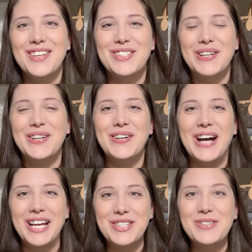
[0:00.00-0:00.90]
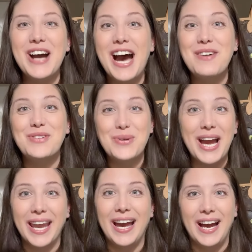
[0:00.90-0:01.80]
So I do have
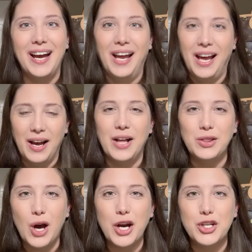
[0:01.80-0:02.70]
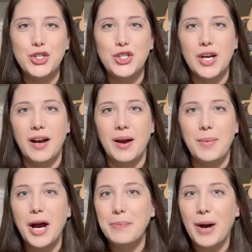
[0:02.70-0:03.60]
quite a large
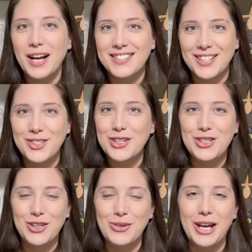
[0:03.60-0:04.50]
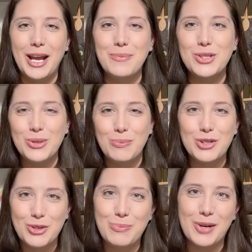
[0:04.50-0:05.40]
unboxing to do, and I'm super,
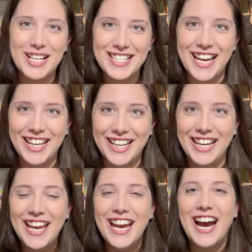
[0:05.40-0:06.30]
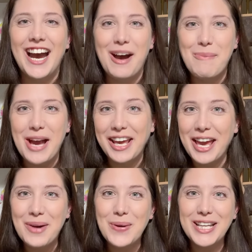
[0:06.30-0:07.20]
super excited. I
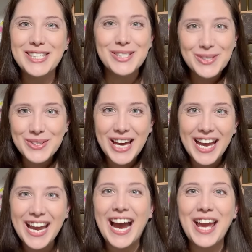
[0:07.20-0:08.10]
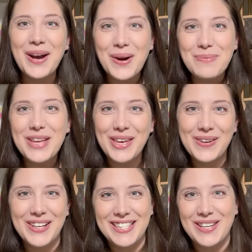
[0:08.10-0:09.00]
can't wait to do that. I hope that you
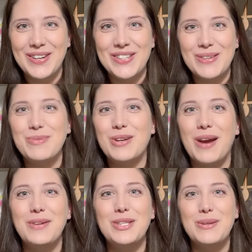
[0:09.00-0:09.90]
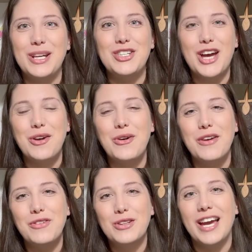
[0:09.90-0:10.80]
consider subscribing to my channel
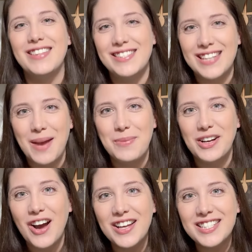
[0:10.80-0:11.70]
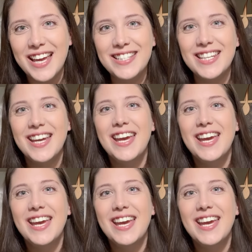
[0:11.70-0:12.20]
if you like this type of content.